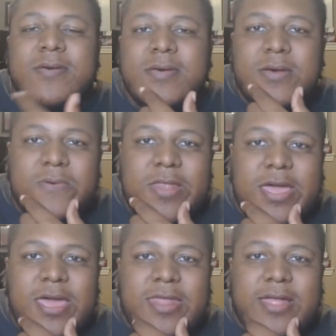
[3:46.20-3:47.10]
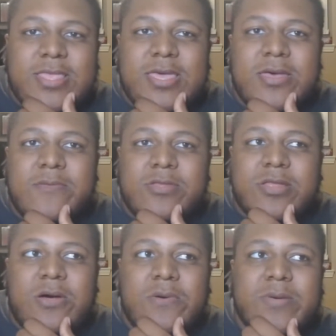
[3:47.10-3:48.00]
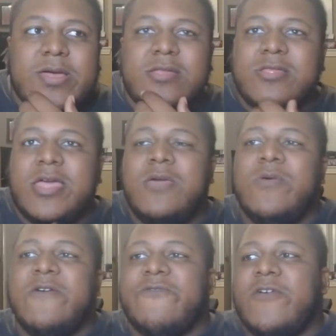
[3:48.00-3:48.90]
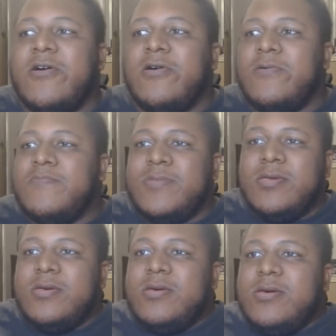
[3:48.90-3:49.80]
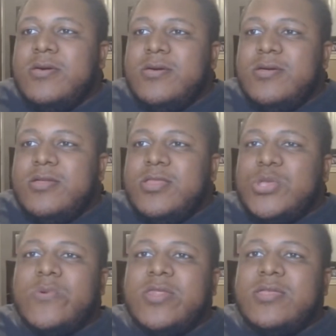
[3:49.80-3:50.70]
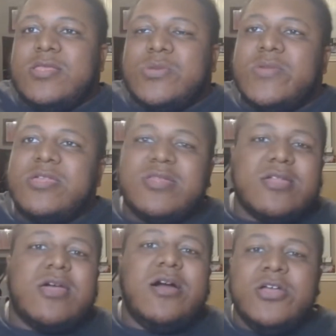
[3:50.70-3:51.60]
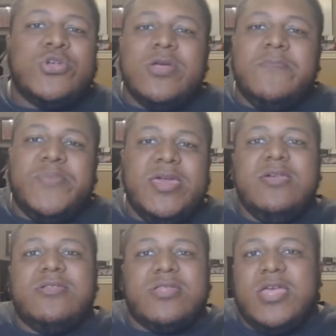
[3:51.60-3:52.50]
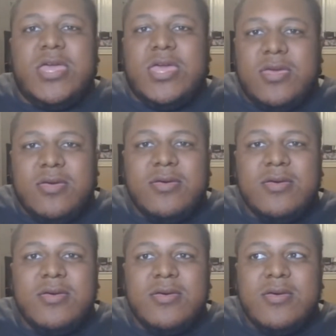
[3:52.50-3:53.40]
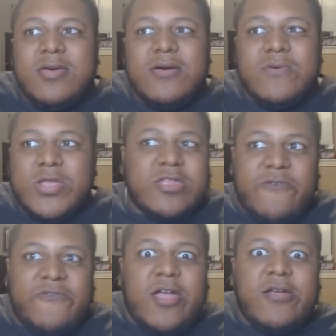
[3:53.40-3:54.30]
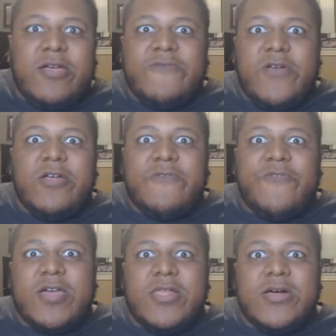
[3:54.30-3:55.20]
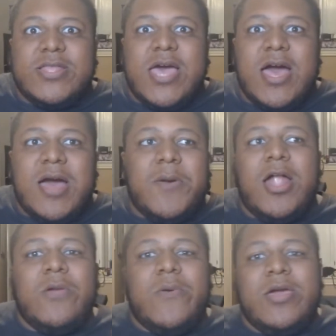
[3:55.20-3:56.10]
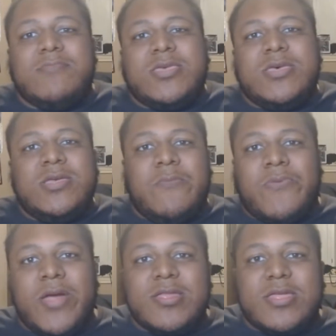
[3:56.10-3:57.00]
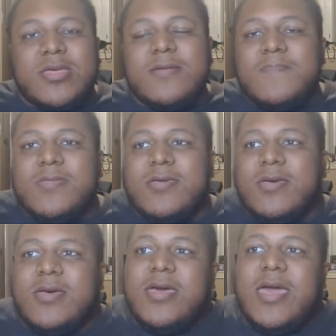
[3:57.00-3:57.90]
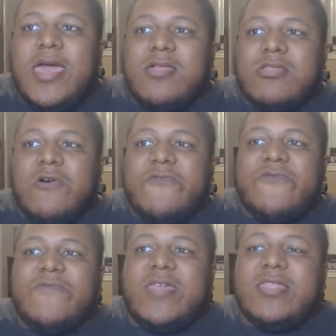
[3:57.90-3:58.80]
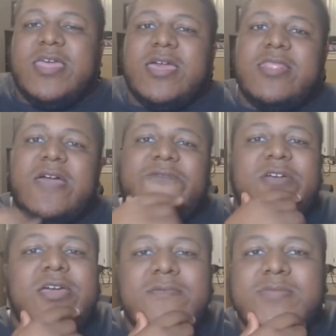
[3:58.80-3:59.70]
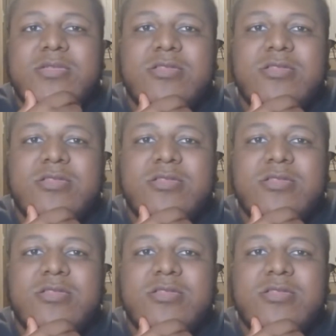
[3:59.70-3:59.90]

when it came down to him or so, because it's like you went from 2600 BC, which is a very, very freaking long time, all the way up to the present. And so they thinking like for him to sit